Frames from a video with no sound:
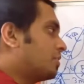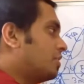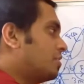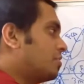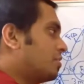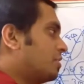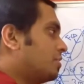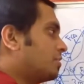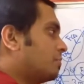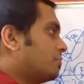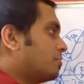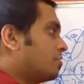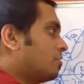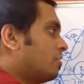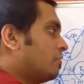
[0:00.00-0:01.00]
condition is
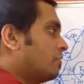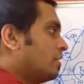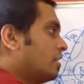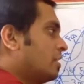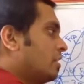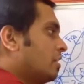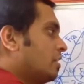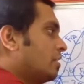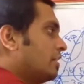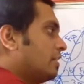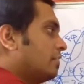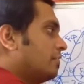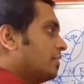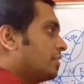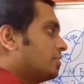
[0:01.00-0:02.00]
summation of
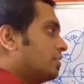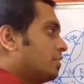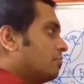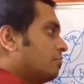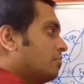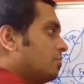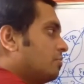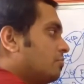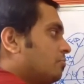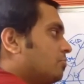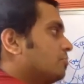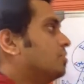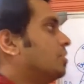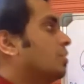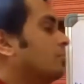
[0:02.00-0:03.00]
Fx equal to
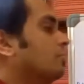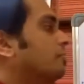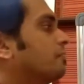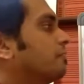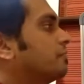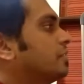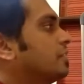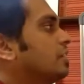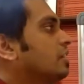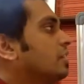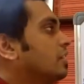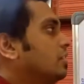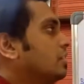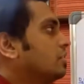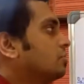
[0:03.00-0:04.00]
0.
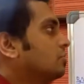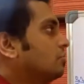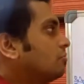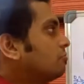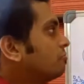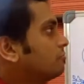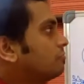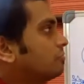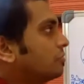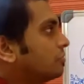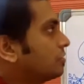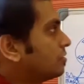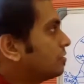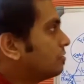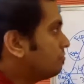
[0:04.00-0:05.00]
So
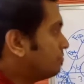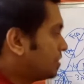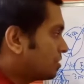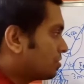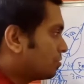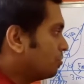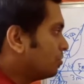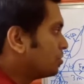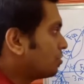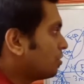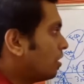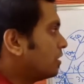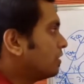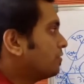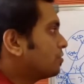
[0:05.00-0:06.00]
just go through
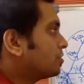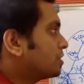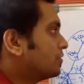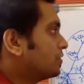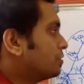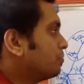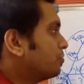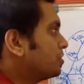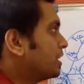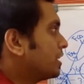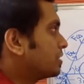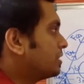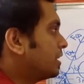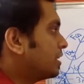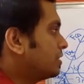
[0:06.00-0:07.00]
all the forces which moves in
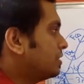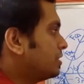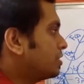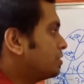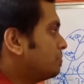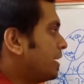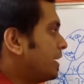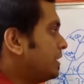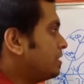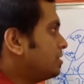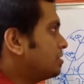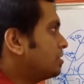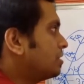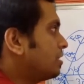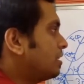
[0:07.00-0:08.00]
x direction. This is
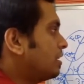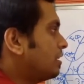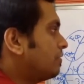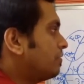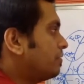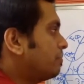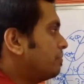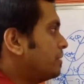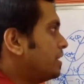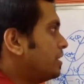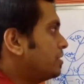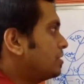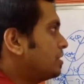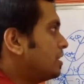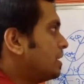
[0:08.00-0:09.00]
minus
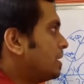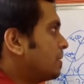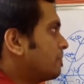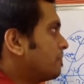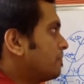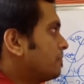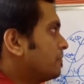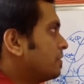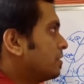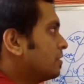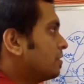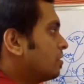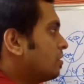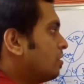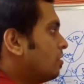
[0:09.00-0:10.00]
FBC
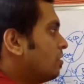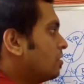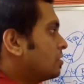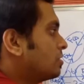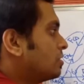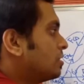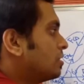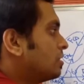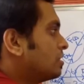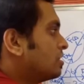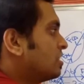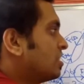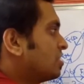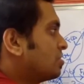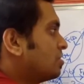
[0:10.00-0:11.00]
cos
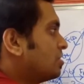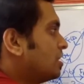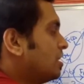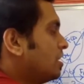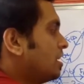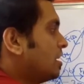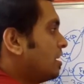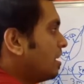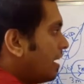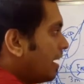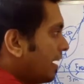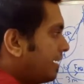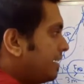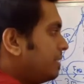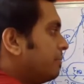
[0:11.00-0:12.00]
60
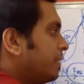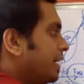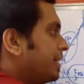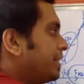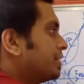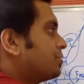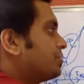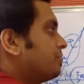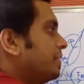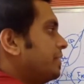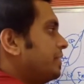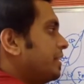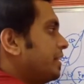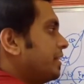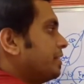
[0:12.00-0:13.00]
and minus
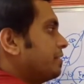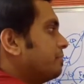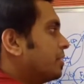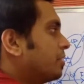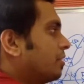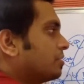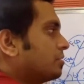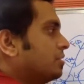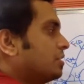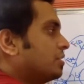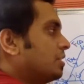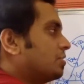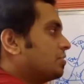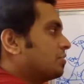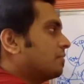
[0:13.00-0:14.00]
28 because this
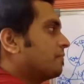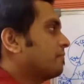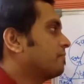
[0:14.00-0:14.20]
is